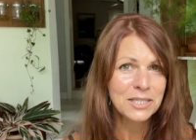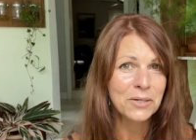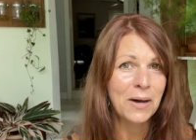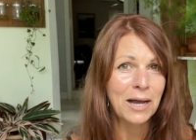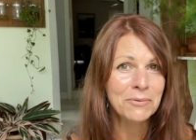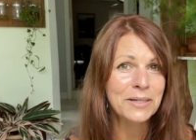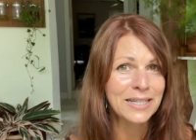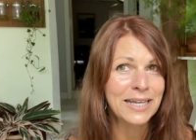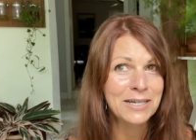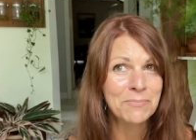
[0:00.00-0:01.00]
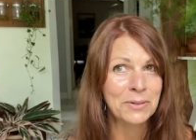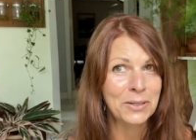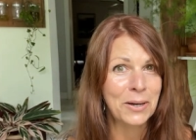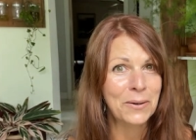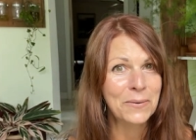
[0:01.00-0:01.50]
So I will link
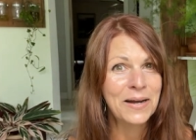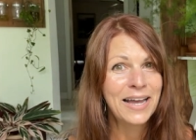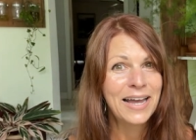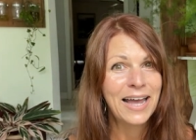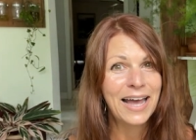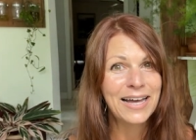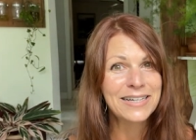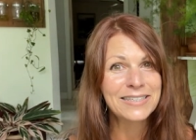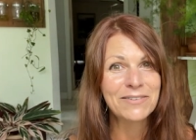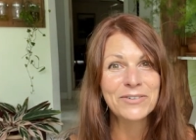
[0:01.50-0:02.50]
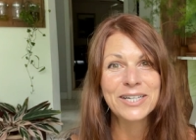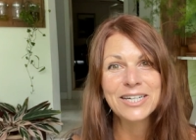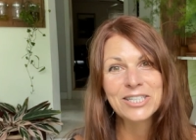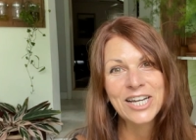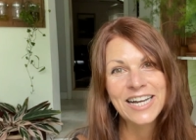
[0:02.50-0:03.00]
below, and if you
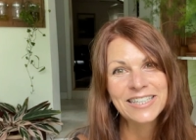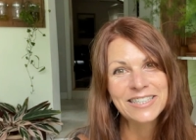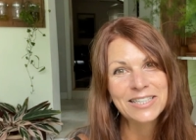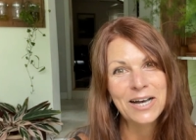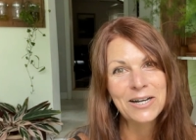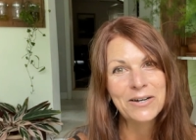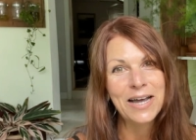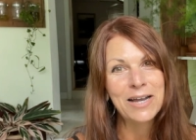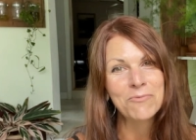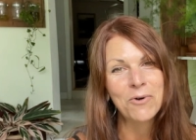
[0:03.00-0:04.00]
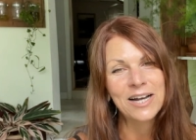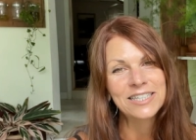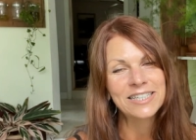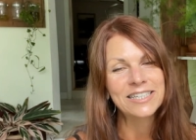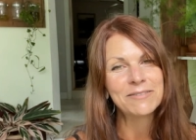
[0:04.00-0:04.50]
get a chance, uh, go ahead and
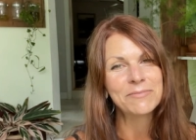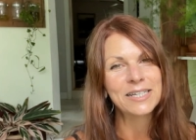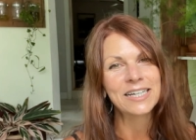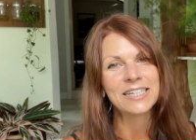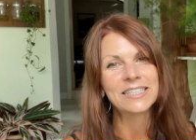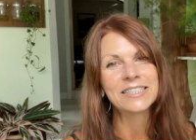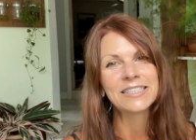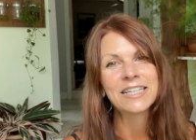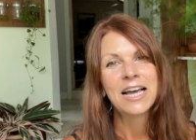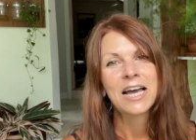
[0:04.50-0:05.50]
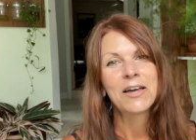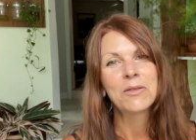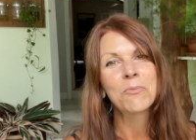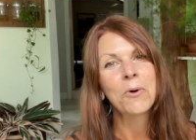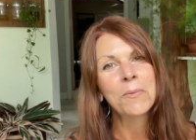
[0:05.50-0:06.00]
watch it because
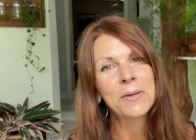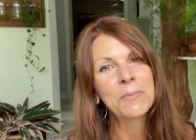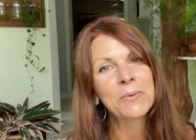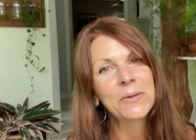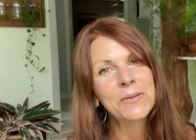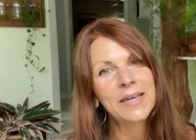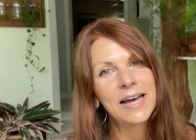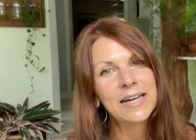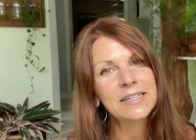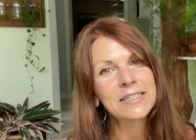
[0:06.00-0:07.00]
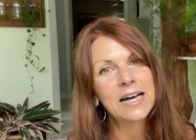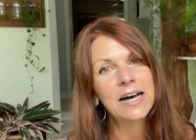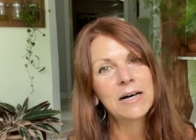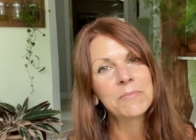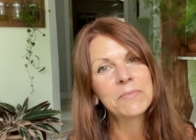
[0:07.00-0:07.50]
the more people that
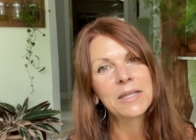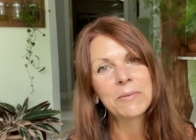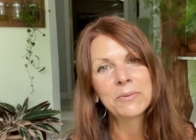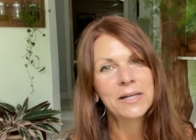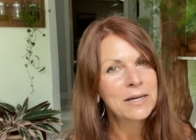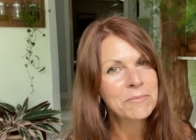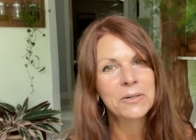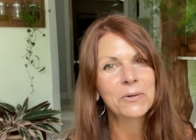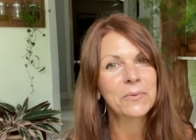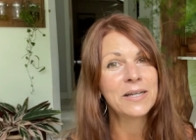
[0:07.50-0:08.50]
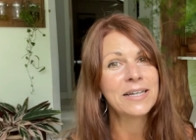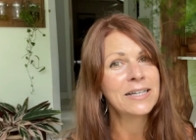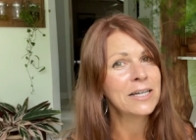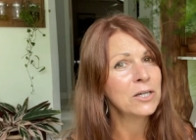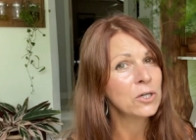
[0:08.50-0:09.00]
um, that plant
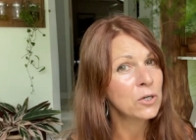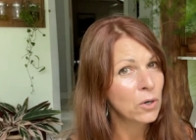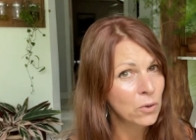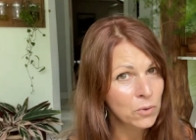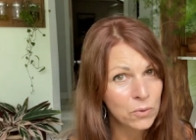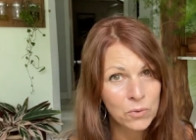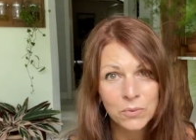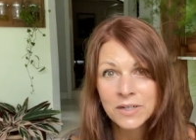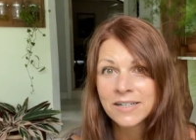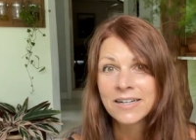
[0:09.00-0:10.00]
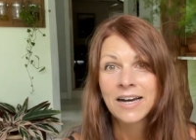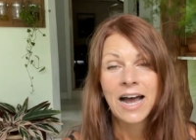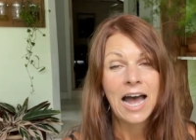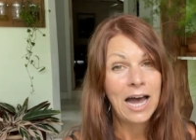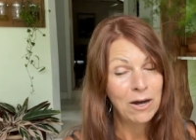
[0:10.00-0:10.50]
milkweed and know
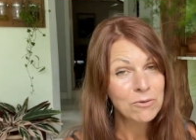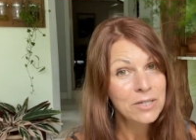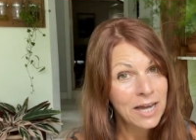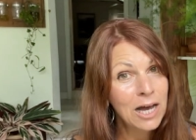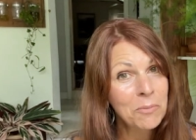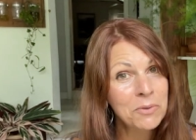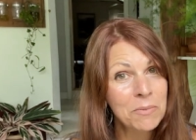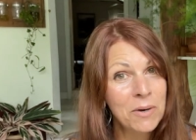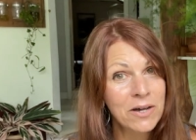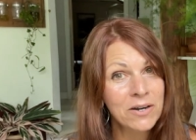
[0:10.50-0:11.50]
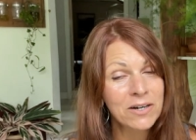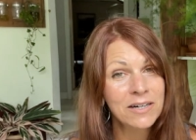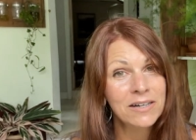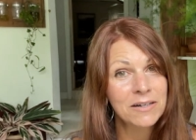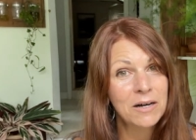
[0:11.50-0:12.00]
how to help the
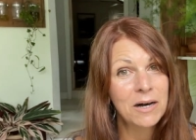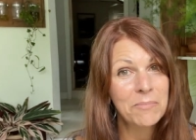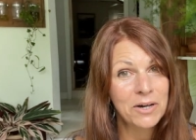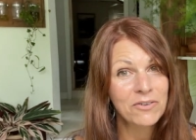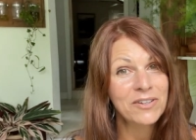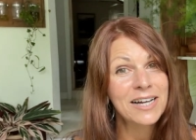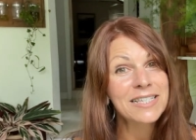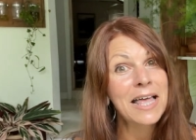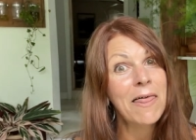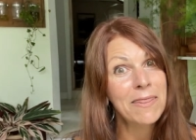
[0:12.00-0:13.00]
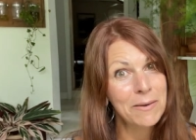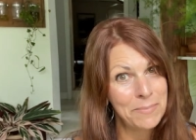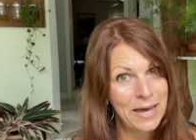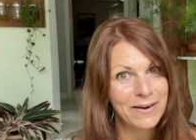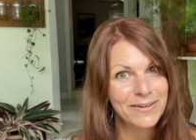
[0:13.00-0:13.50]
monarch uh, butterflies, the
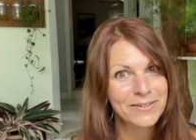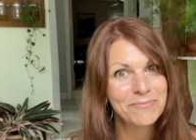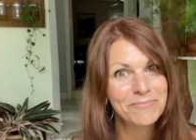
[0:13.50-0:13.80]
better.